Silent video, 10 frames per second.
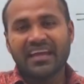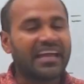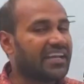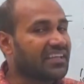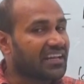
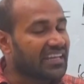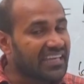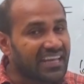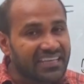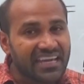And
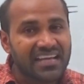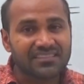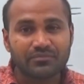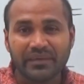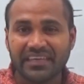real
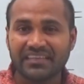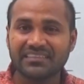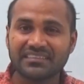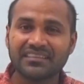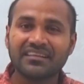gas
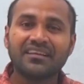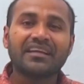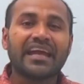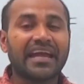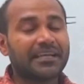means
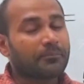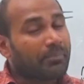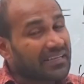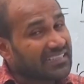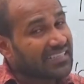at
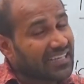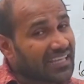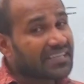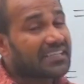particular